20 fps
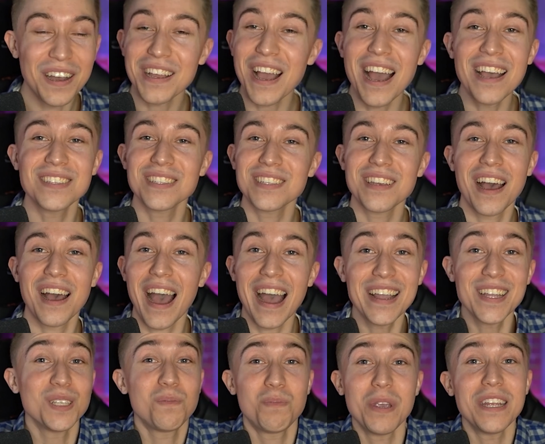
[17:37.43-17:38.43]
Guys,
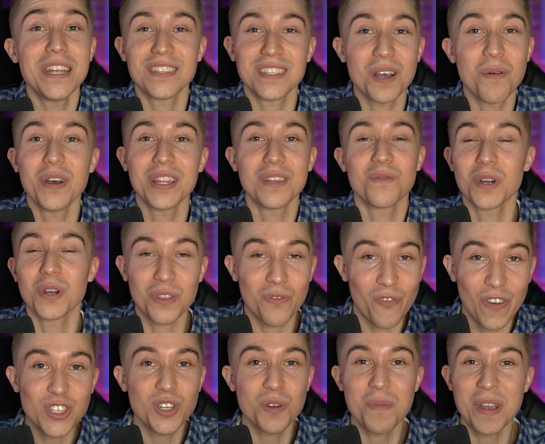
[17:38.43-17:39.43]
I just beat someone with
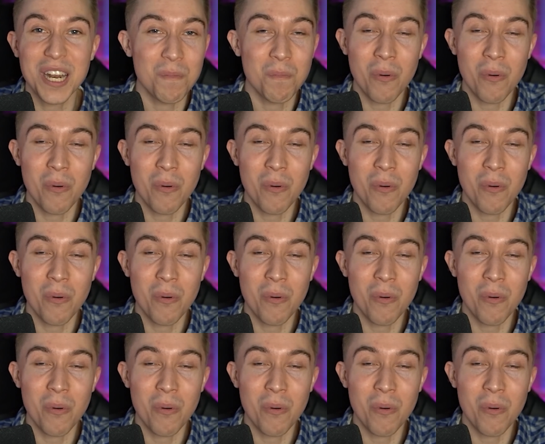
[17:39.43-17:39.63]
Fisherman